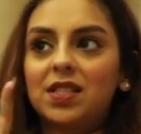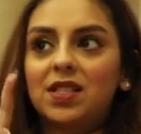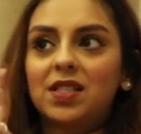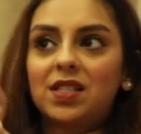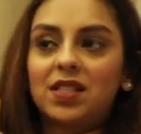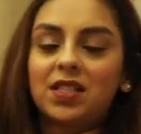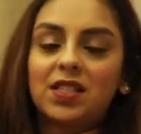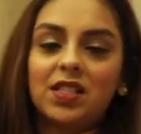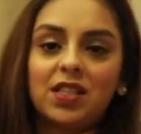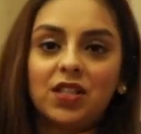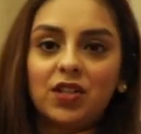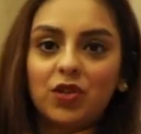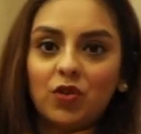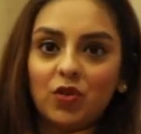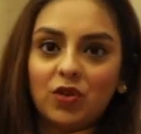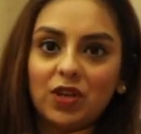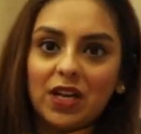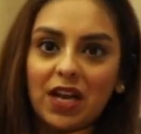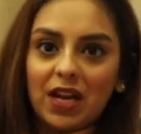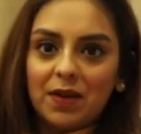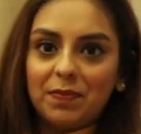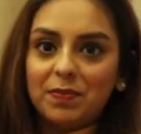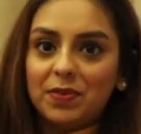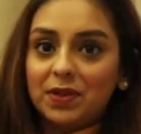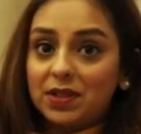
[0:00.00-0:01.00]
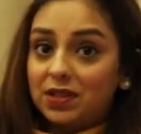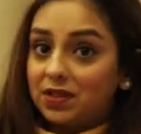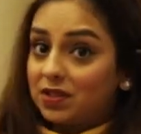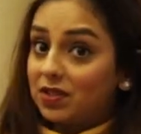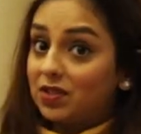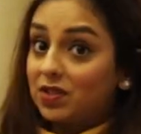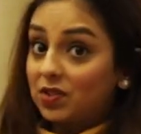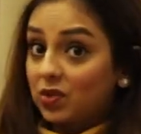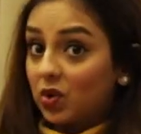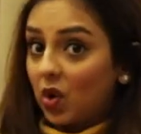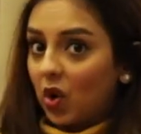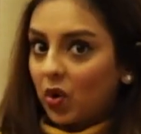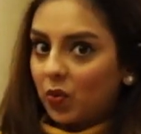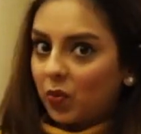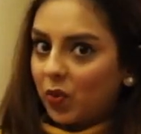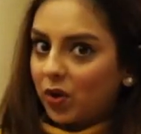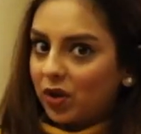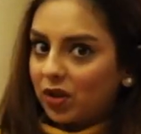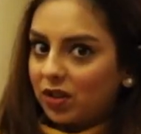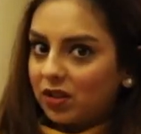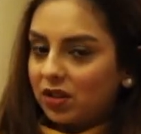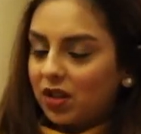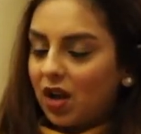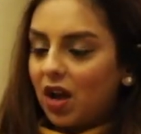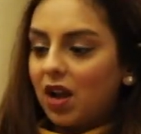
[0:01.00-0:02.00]
stereotype, but this is not what
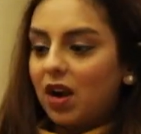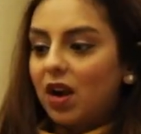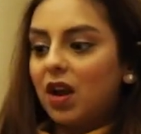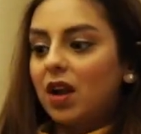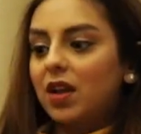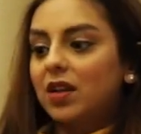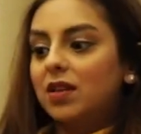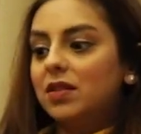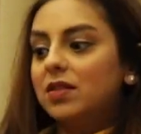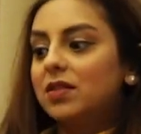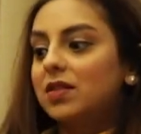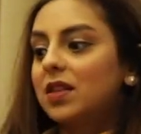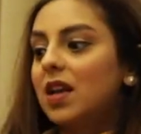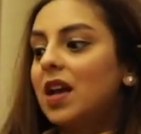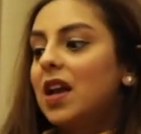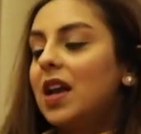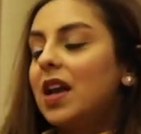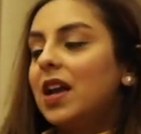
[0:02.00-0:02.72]
Antara is.